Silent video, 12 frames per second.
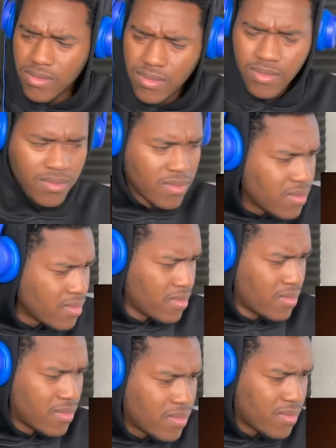Do you
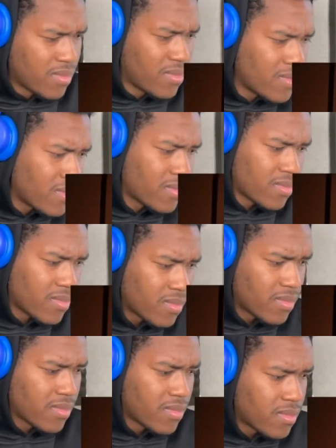know how much I have
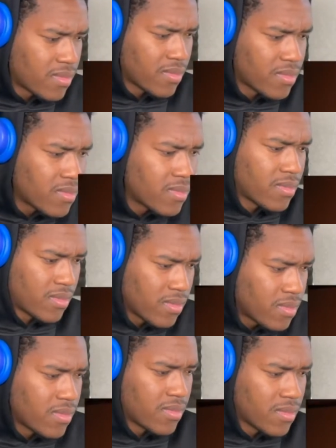had to fork
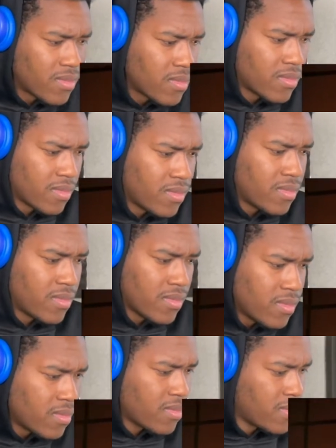out? Who's that
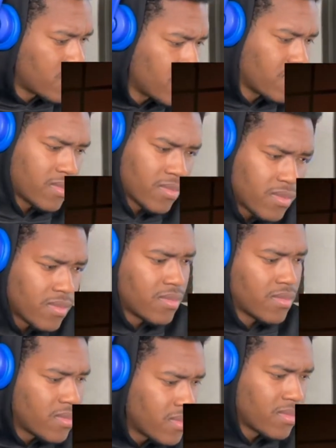fucking banging on the
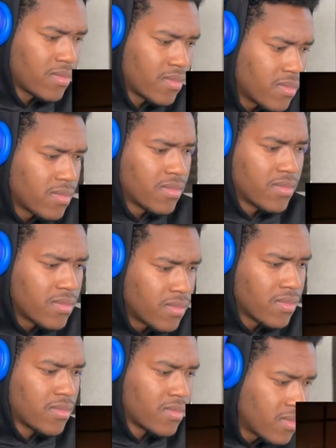door? Nah, it's cool, let them in,
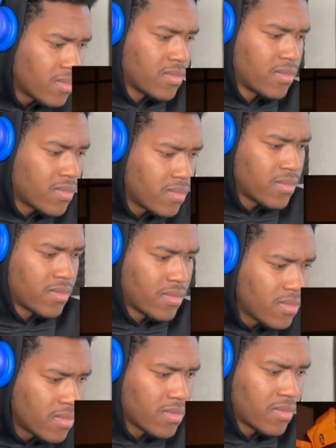it's only few of my lot from
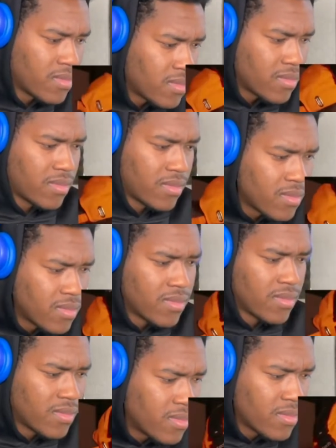Runaway. Shout out to the
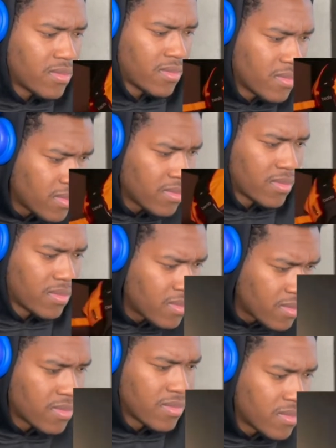doggies and from Day.
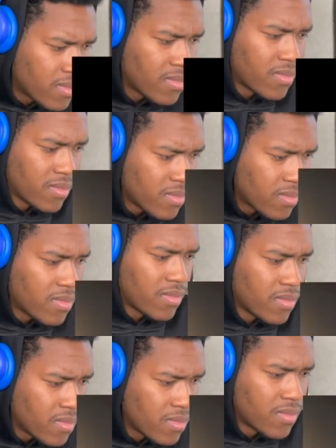Yeah, they might come in a
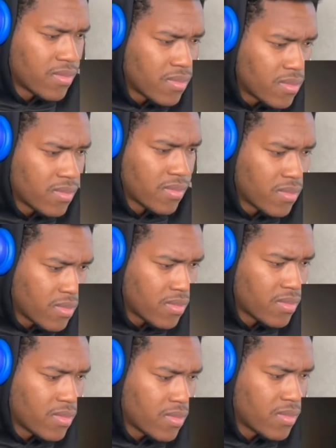pack, but it all got my
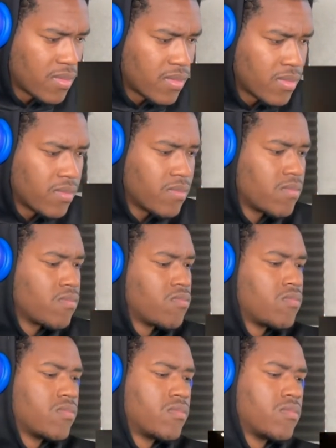back.
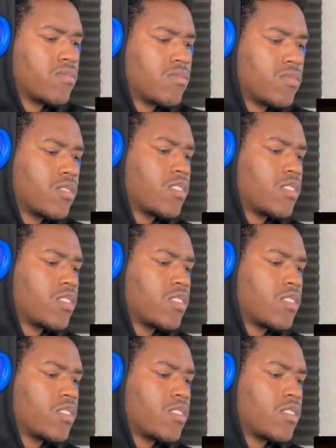So I never.